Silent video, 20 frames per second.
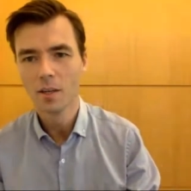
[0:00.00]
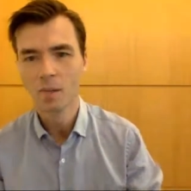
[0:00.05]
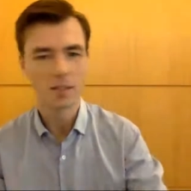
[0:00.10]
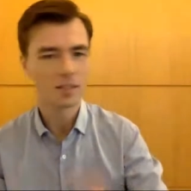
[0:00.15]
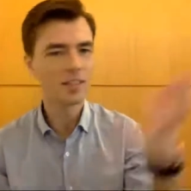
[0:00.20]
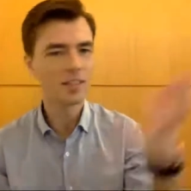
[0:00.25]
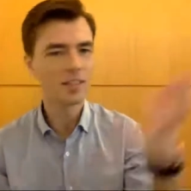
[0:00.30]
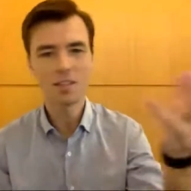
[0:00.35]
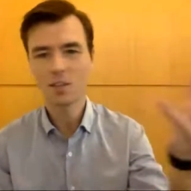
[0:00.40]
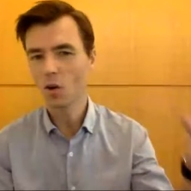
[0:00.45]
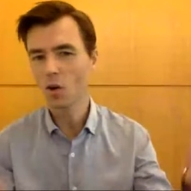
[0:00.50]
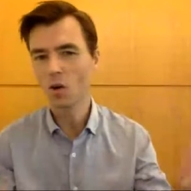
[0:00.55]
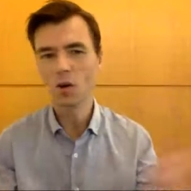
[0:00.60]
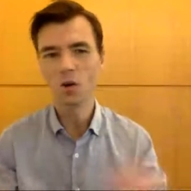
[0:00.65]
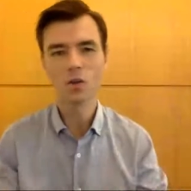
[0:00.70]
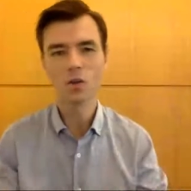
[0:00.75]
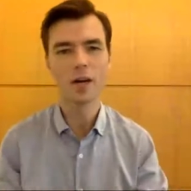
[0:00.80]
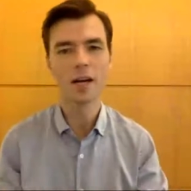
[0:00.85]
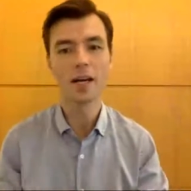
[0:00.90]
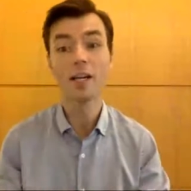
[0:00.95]
Pratik,
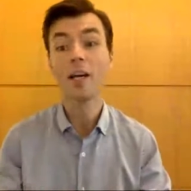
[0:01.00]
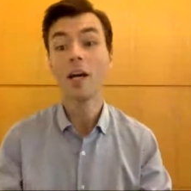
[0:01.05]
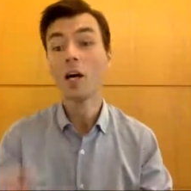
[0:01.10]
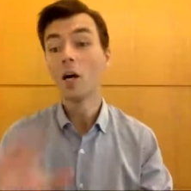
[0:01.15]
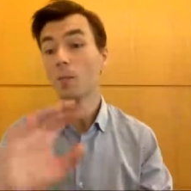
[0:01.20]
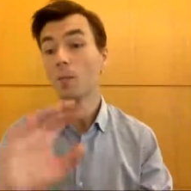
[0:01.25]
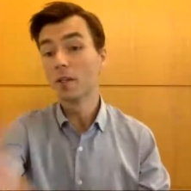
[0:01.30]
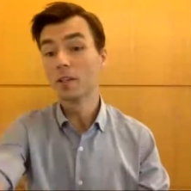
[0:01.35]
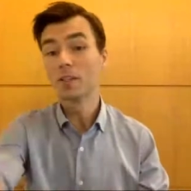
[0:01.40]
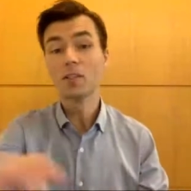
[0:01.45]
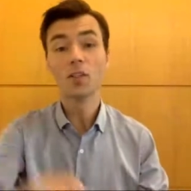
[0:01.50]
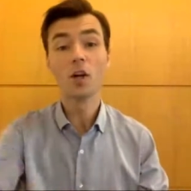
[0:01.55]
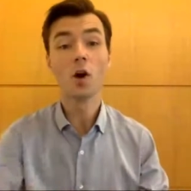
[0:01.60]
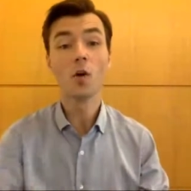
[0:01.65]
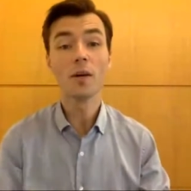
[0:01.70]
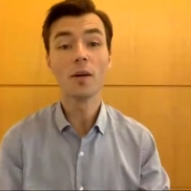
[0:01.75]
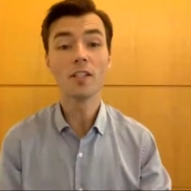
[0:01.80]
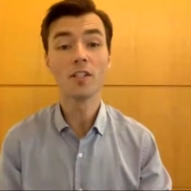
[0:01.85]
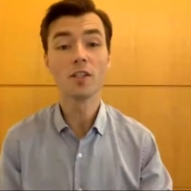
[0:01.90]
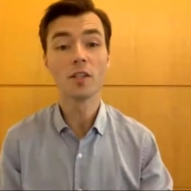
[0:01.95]
all great. But
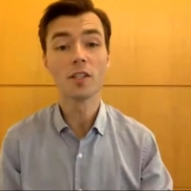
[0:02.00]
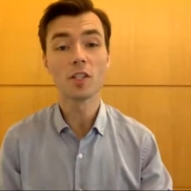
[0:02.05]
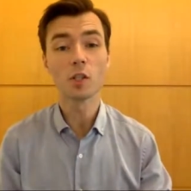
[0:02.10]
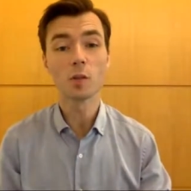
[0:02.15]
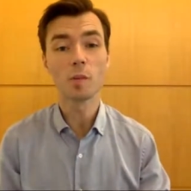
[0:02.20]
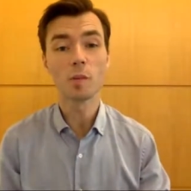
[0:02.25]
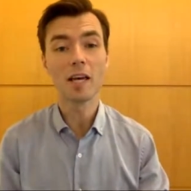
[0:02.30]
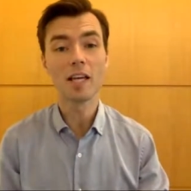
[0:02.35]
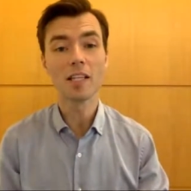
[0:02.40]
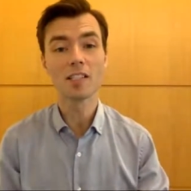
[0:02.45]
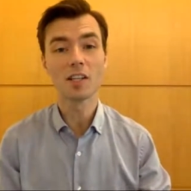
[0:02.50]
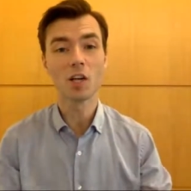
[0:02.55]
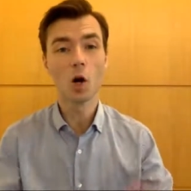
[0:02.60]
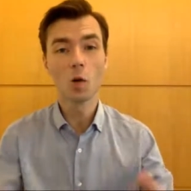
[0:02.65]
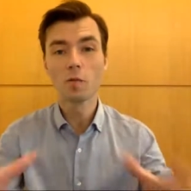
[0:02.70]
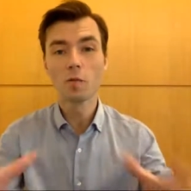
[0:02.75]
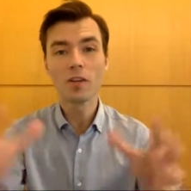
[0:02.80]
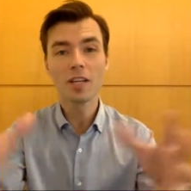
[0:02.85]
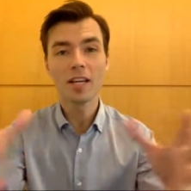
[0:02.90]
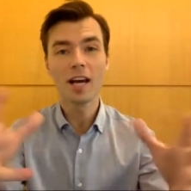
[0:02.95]
go into the space, and
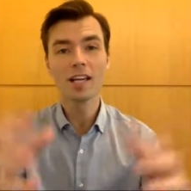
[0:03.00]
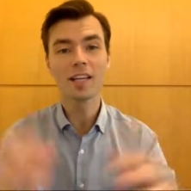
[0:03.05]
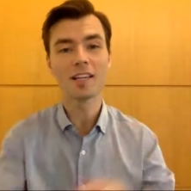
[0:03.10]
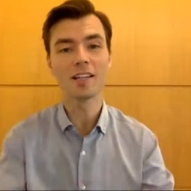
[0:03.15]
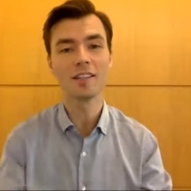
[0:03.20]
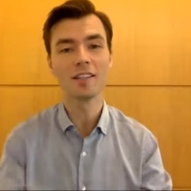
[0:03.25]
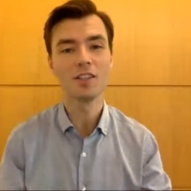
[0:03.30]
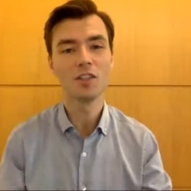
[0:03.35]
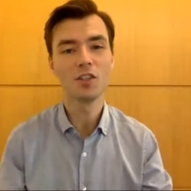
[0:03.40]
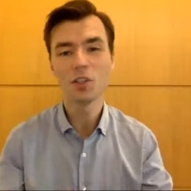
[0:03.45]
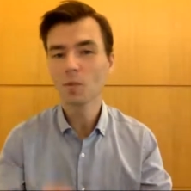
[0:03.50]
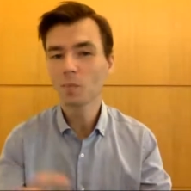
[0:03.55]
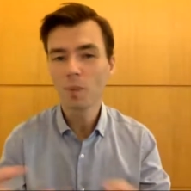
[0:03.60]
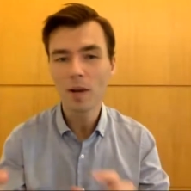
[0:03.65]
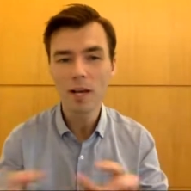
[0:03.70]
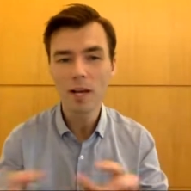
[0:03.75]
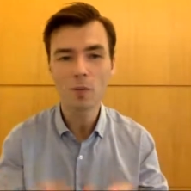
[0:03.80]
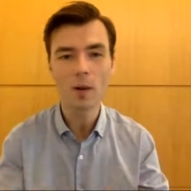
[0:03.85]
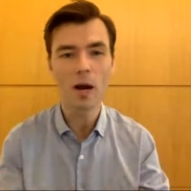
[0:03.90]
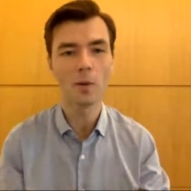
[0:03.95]
hopefully you can
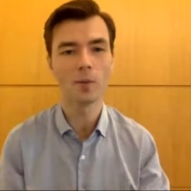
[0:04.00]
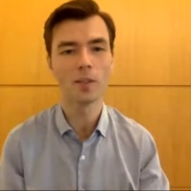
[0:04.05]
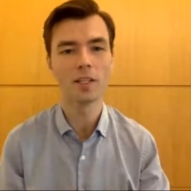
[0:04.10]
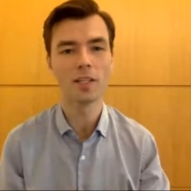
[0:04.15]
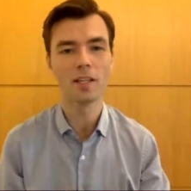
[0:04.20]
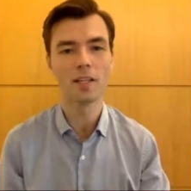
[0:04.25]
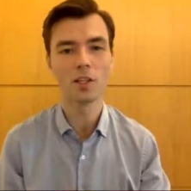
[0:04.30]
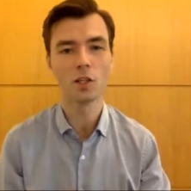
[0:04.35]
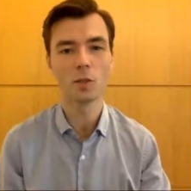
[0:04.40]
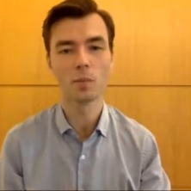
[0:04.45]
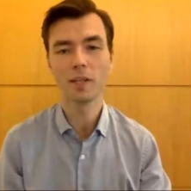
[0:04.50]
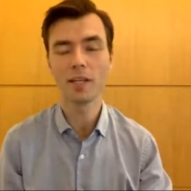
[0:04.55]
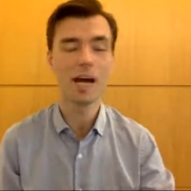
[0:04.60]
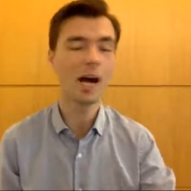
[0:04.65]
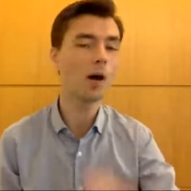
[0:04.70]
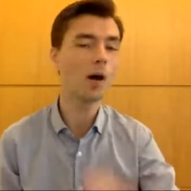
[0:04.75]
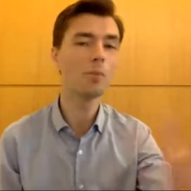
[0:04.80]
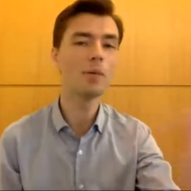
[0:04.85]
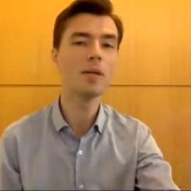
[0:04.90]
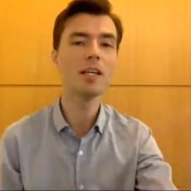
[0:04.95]
play around with it a little bit.
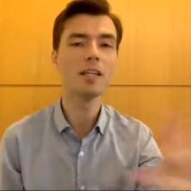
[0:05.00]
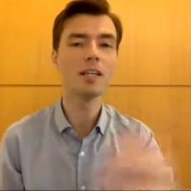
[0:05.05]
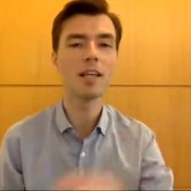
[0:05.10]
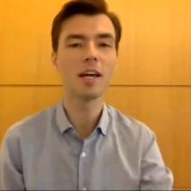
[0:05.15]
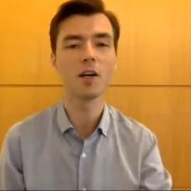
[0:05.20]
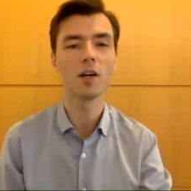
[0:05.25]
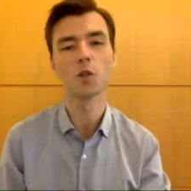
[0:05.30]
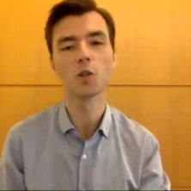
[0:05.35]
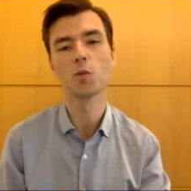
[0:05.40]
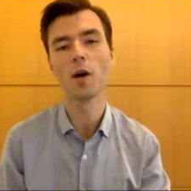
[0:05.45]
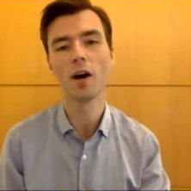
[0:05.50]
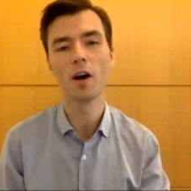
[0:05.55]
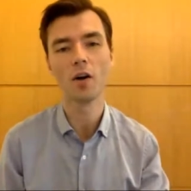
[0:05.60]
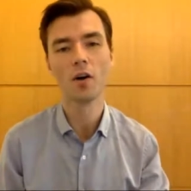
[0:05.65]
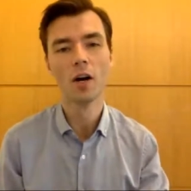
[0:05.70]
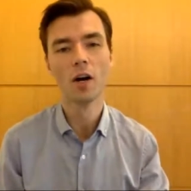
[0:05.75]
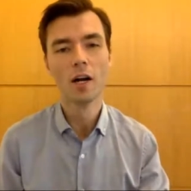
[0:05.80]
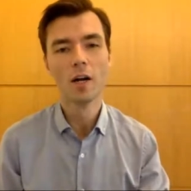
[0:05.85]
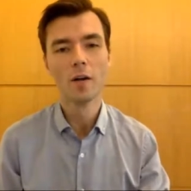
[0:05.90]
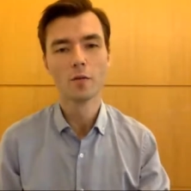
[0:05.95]
I'll be in there as
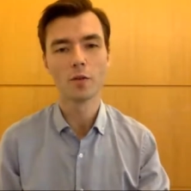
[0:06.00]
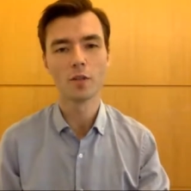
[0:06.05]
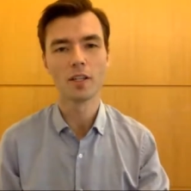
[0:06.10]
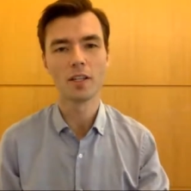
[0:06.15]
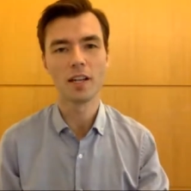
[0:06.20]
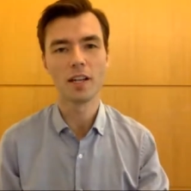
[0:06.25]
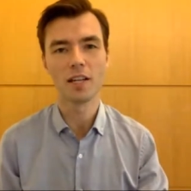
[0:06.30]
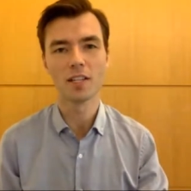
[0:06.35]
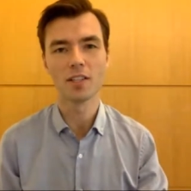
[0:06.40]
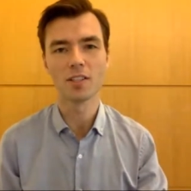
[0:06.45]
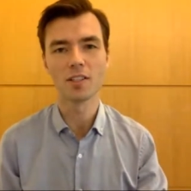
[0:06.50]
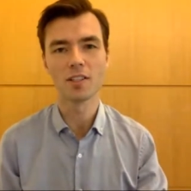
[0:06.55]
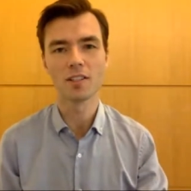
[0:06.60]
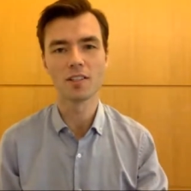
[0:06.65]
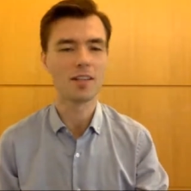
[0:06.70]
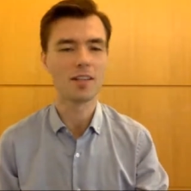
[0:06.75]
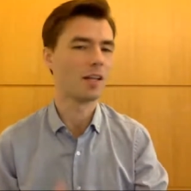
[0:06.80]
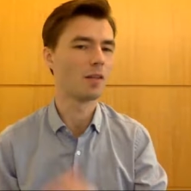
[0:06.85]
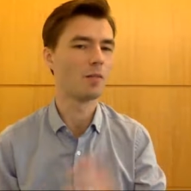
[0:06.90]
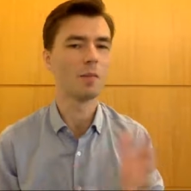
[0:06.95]
well for the next
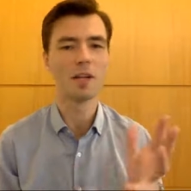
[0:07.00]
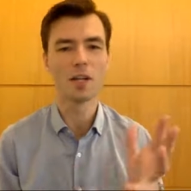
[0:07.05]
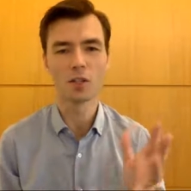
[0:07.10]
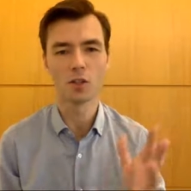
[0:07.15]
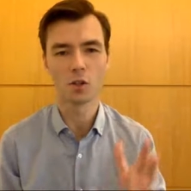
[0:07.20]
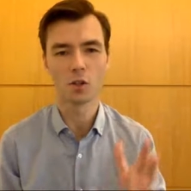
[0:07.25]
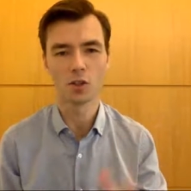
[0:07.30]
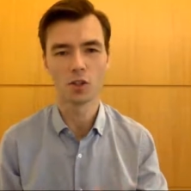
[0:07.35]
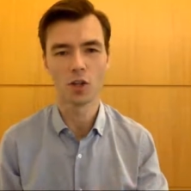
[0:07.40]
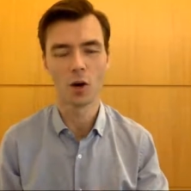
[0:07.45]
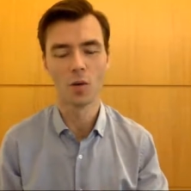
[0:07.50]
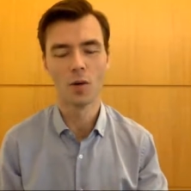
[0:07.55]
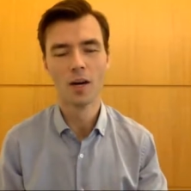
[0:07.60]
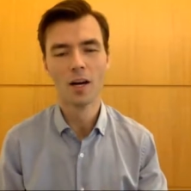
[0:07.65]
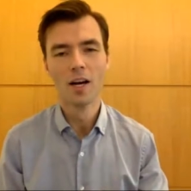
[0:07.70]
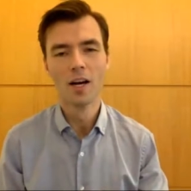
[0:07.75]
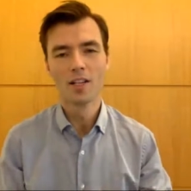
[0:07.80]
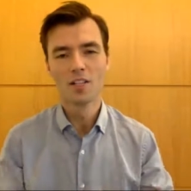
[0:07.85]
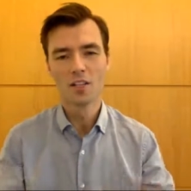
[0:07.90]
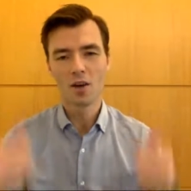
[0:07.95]
10 minutes or so.
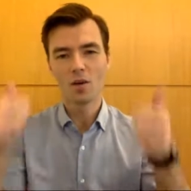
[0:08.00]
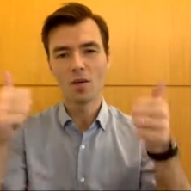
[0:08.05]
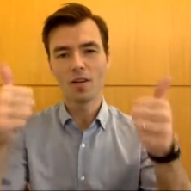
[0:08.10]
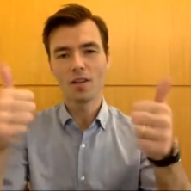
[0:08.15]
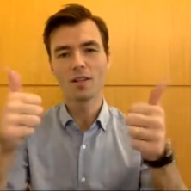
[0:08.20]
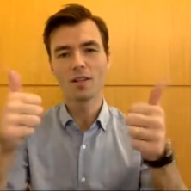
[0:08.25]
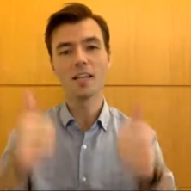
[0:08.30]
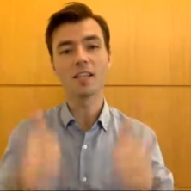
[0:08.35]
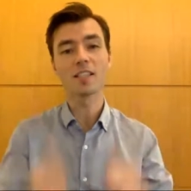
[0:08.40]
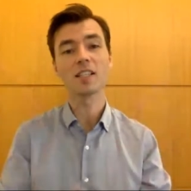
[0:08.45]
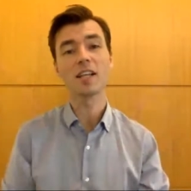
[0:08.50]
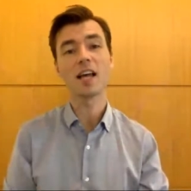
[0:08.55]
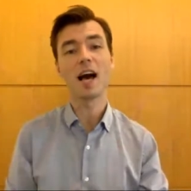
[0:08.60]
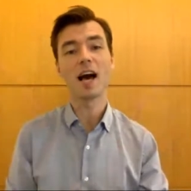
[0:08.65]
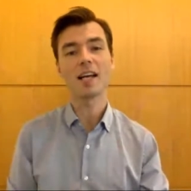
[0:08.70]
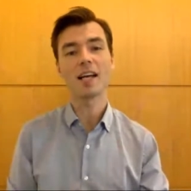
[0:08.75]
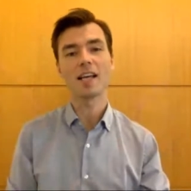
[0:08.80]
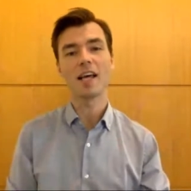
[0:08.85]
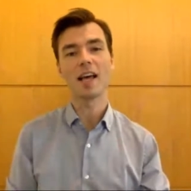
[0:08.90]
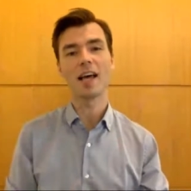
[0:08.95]
So thanks a
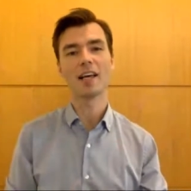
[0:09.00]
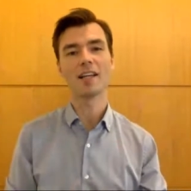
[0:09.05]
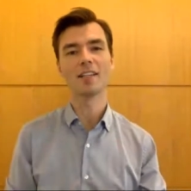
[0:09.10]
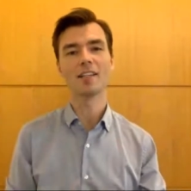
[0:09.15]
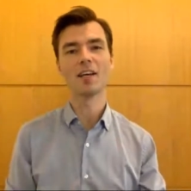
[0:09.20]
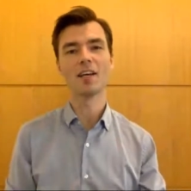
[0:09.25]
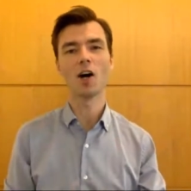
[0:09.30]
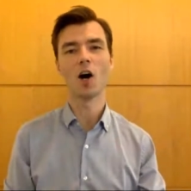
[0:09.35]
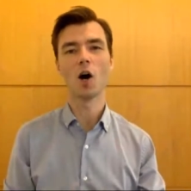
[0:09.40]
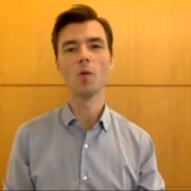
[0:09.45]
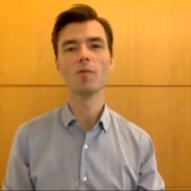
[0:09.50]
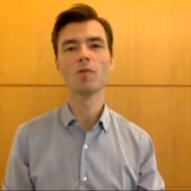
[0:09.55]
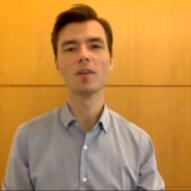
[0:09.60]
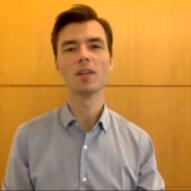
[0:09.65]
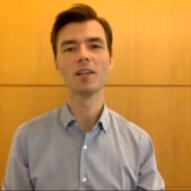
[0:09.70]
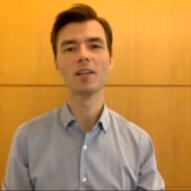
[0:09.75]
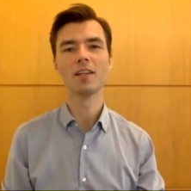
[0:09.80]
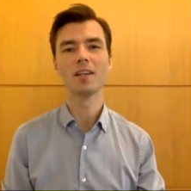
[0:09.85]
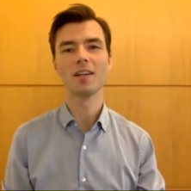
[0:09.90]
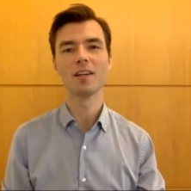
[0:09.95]
lot, and
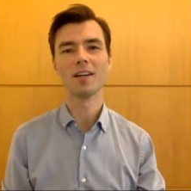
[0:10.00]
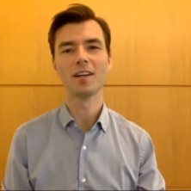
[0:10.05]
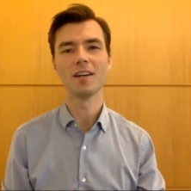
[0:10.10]
hopefully